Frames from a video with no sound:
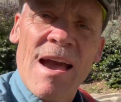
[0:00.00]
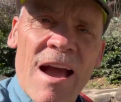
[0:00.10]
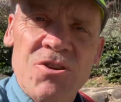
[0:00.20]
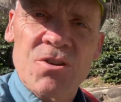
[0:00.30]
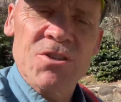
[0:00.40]

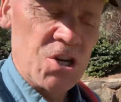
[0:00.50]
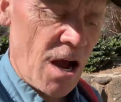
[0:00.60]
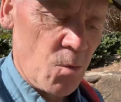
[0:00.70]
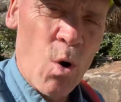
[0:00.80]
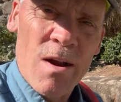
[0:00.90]
Actually,
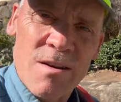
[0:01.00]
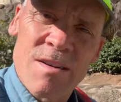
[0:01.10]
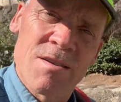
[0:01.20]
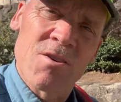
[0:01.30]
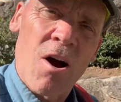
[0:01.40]
John 1
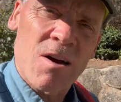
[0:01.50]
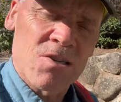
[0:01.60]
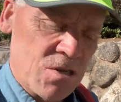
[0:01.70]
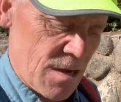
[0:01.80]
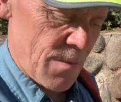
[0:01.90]

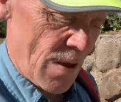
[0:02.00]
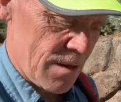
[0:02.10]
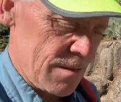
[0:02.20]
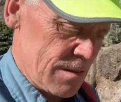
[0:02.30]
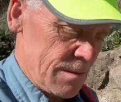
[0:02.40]
talks
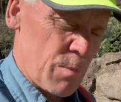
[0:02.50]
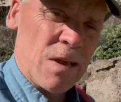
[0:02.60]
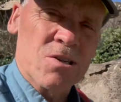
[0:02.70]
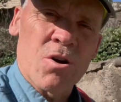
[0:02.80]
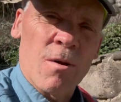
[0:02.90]
about a
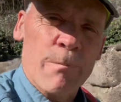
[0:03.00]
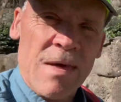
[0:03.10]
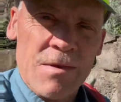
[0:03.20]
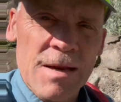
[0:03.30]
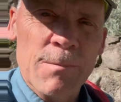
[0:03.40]
place called
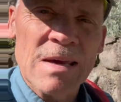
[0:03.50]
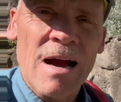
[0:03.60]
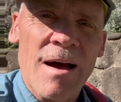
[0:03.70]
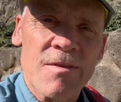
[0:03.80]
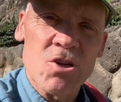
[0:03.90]
Bethany
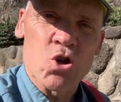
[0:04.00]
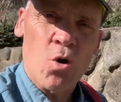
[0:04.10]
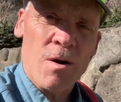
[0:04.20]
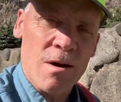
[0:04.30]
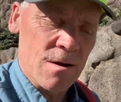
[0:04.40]
beyond
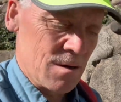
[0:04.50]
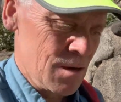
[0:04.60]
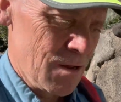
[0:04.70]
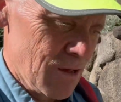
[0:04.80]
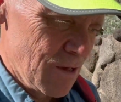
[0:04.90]
Jordan.
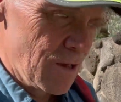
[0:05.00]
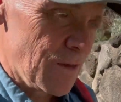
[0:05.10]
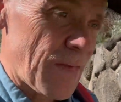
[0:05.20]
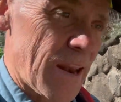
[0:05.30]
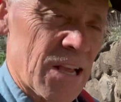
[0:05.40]

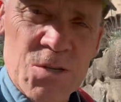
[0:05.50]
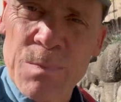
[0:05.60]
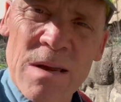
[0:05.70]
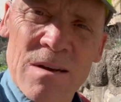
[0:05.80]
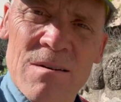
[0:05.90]
And that has
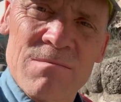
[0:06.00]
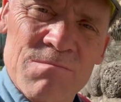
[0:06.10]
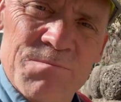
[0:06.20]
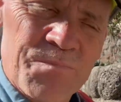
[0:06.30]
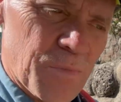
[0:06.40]

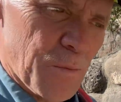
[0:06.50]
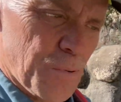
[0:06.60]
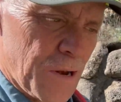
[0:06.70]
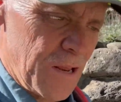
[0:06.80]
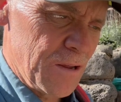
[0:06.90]
been
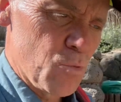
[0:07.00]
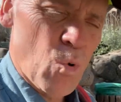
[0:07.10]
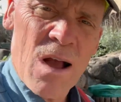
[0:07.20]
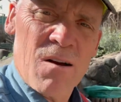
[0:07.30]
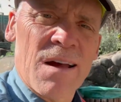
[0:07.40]
pretty
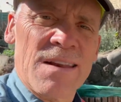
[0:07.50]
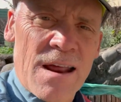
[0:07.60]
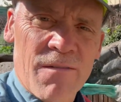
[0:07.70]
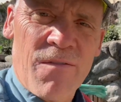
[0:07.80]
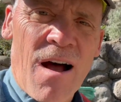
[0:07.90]
well
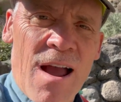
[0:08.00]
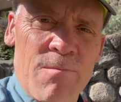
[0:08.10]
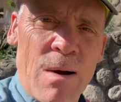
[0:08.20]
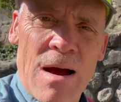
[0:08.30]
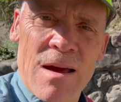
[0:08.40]

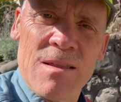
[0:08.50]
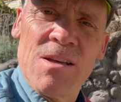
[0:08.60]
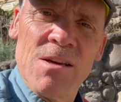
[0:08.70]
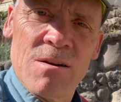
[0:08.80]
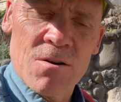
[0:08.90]
identified by
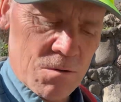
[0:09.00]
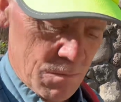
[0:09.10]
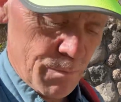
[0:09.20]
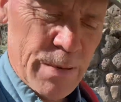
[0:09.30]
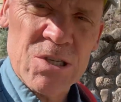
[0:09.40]
the
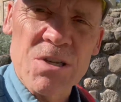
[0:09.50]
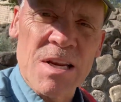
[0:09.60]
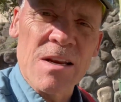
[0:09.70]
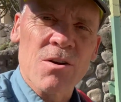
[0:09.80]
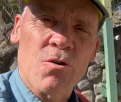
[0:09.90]

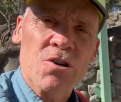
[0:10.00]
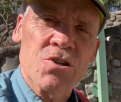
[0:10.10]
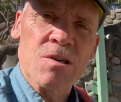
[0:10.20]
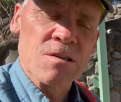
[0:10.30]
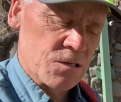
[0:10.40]
Byzantine
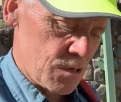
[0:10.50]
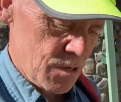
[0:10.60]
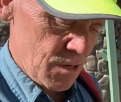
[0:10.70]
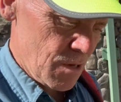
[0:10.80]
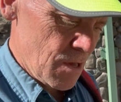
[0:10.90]
Christians
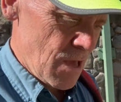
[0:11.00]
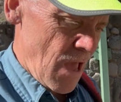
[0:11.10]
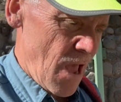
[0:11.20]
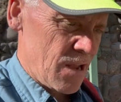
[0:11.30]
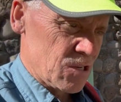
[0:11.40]

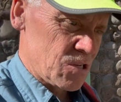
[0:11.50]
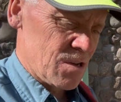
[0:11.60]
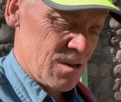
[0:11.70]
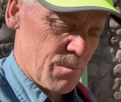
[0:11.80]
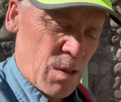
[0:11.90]
as
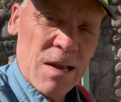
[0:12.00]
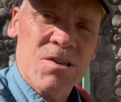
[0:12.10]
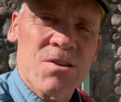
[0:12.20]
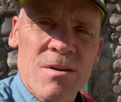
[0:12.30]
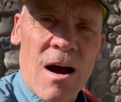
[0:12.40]
a
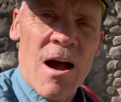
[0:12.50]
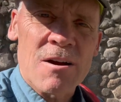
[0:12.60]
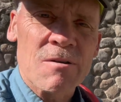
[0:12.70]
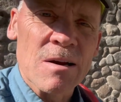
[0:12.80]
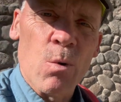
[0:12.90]
place
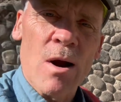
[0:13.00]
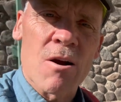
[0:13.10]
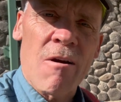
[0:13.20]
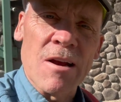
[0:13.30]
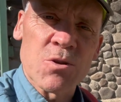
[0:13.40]
honoring where
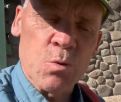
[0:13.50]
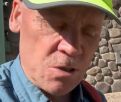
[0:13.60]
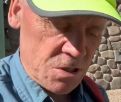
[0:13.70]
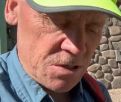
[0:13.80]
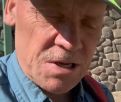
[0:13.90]
Christ
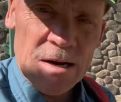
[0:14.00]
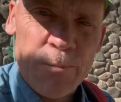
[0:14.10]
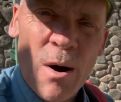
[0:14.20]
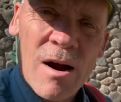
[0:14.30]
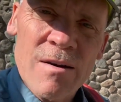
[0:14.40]
was set
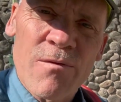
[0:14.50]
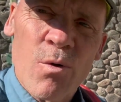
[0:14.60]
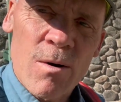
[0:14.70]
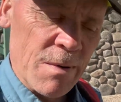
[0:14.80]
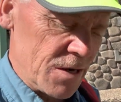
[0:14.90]
apart
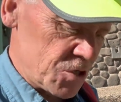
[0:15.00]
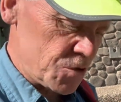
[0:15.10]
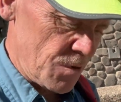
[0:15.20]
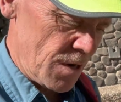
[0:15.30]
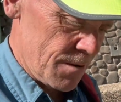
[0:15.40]
for
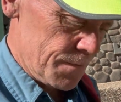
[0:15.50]
ministry.